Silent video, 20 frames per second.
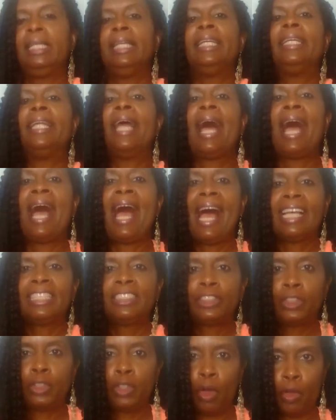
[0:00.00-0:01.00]
It
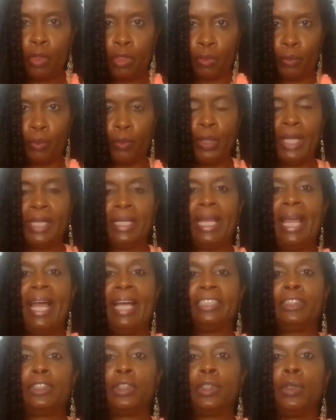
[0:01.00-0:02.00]
has to go through, and it
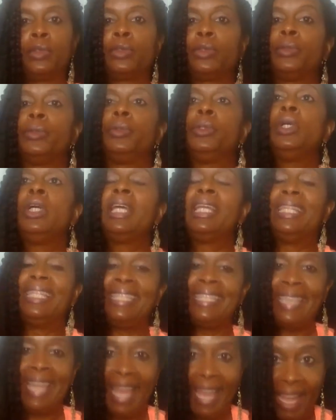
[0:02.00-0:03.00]
has to go through
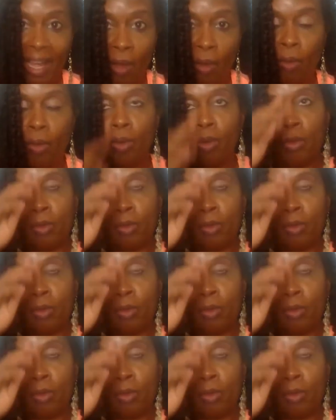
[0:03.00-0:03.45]
now.